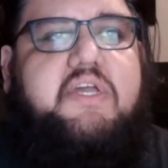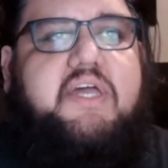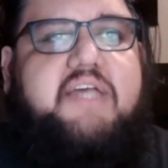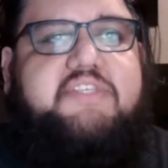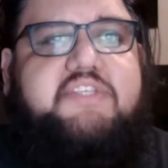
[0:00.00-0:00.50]

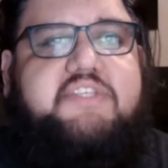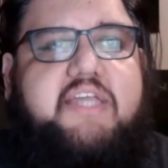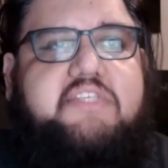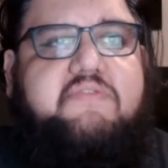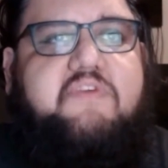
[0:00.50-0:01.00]
as the
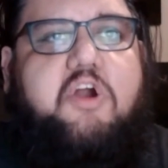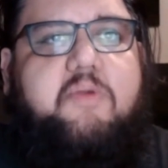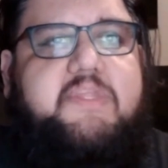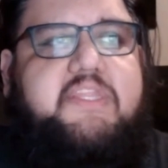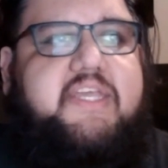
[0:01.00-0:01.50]
likes of
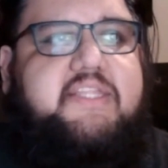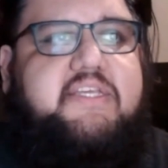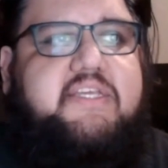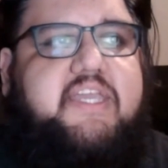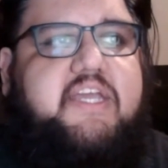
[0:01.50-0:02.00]
Harvey Dent
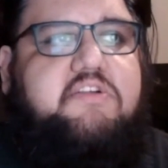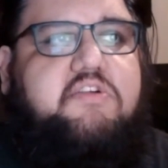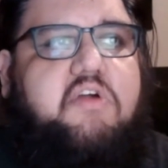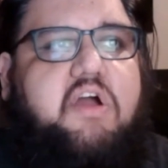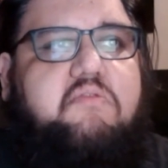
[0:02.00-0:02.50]
and Killer
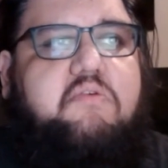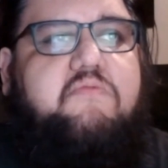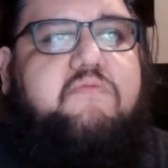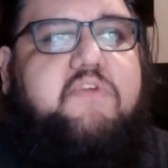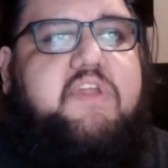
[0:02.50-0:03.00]
Croc roam
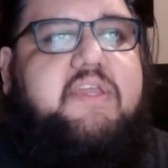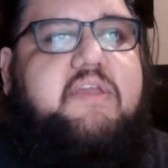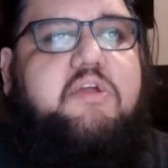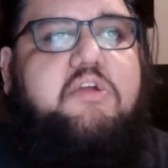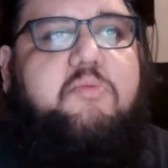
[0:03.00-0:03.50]
free,
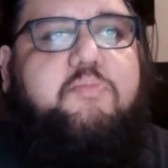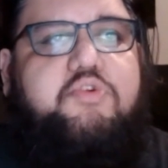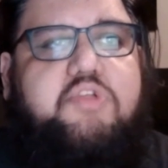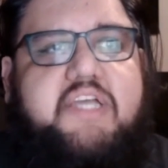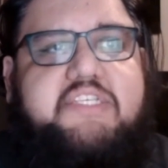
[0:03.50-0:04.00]

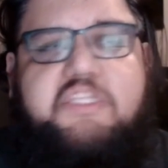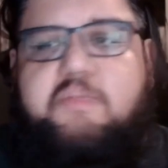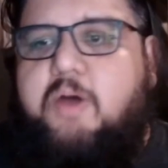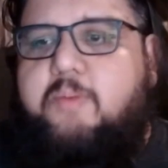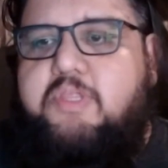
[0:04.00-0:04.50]
brutalizing the
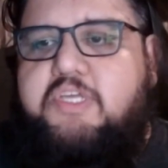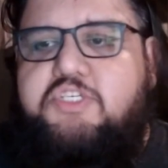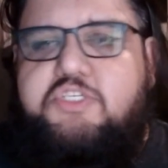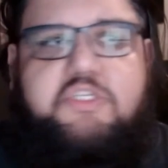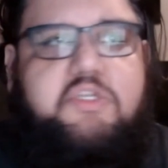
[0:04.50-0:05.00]

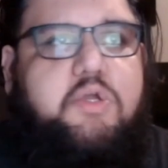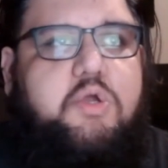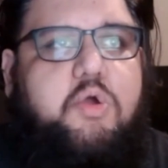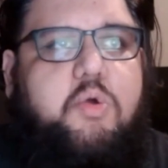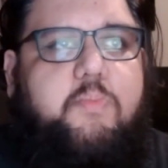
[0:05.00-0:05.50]
population.
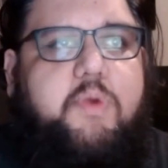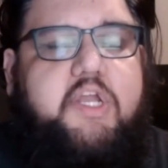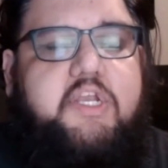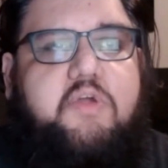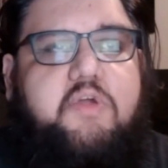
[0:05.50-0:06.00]
But
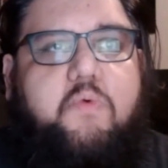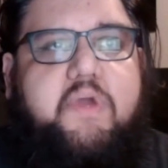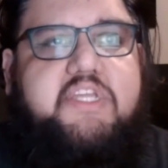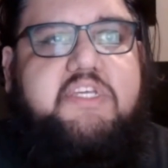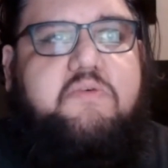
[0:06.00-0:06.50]

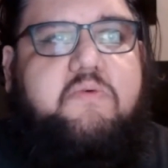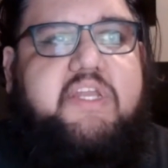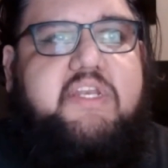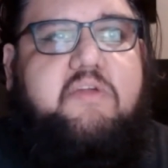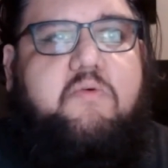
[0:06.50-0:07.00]
when it
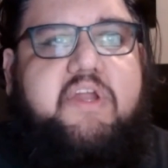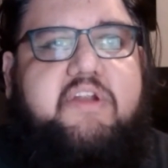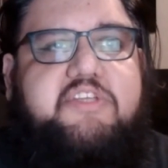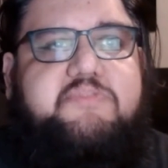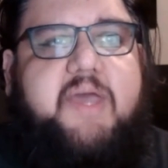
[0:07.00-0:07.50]
when where
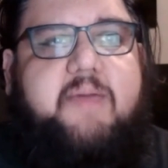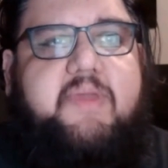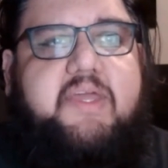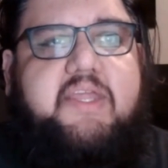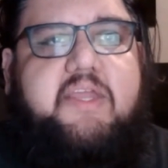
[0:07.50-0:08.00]
is
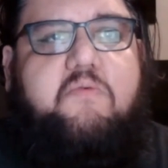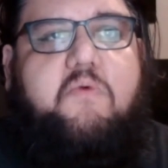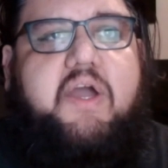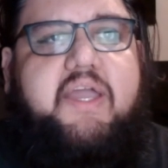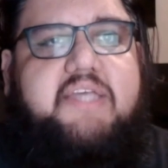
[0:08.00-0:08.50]
Batman and
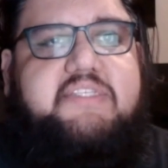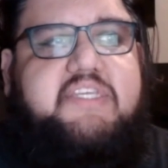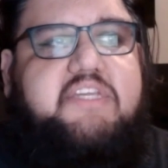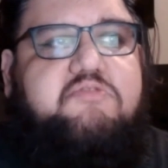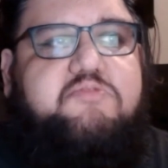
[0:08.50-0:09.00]
why hasn't
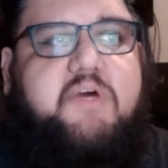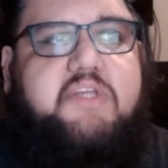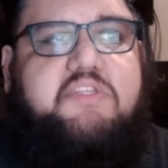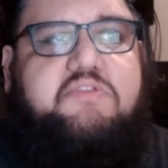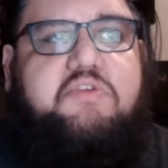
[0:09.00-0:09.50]
he
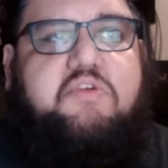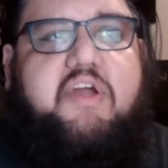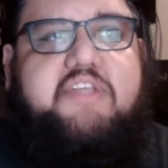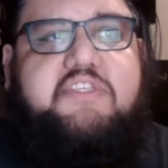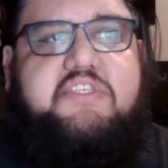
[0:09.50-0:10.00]
responded to the
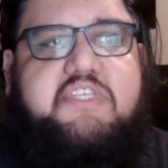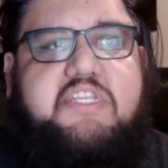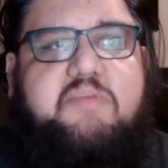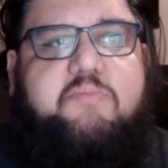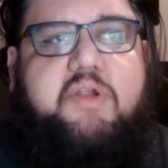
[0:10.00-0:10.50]
cries of the
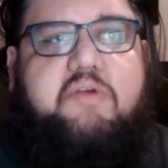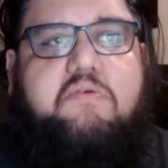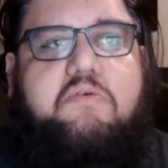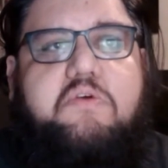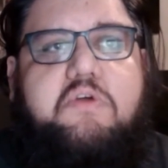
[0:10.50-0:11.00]
city in peril?
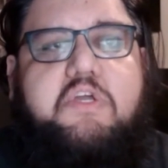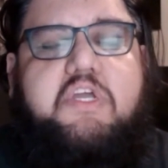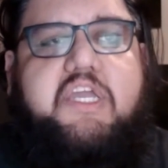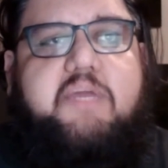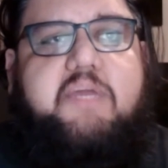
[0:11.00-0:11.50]

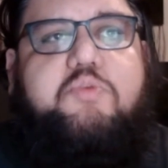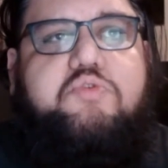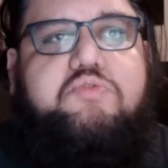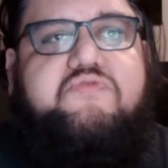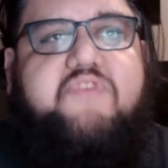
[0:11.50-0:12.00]
Can
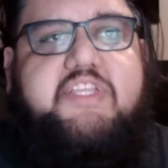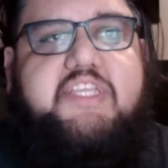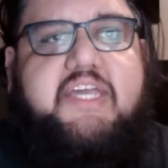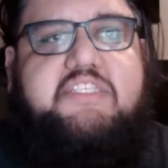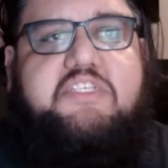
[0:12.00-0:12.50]
Bruce find the
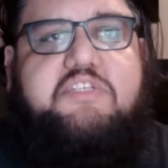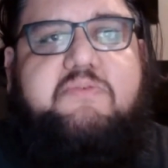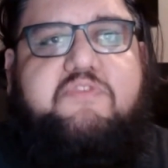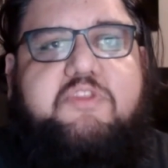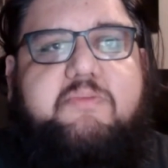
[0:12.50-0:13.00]
answers
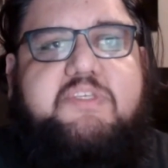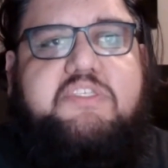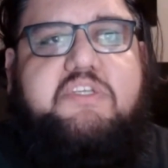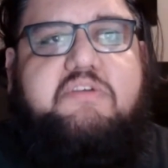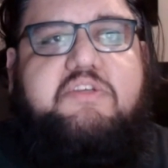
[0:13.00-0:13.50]
before the
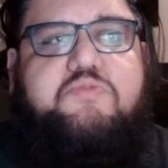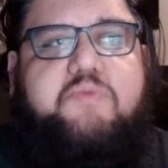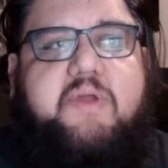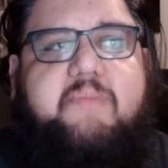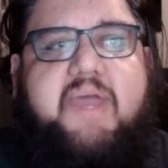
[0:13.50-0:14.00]
mysterious
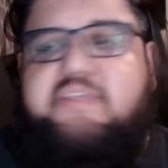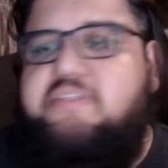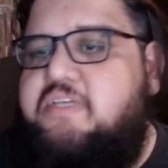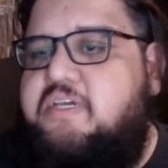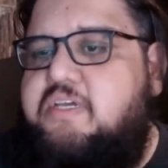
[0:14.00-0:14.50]
red
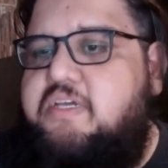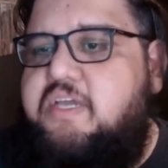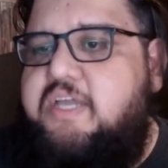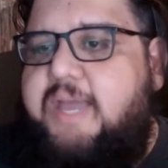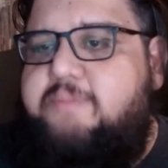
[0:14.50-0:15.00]
mask
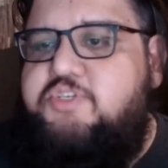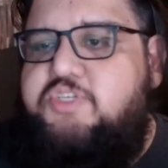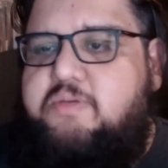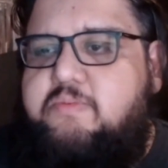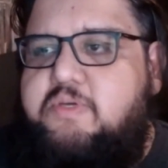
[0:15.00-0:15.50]
captures
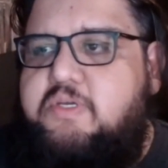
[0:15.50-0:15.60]
him?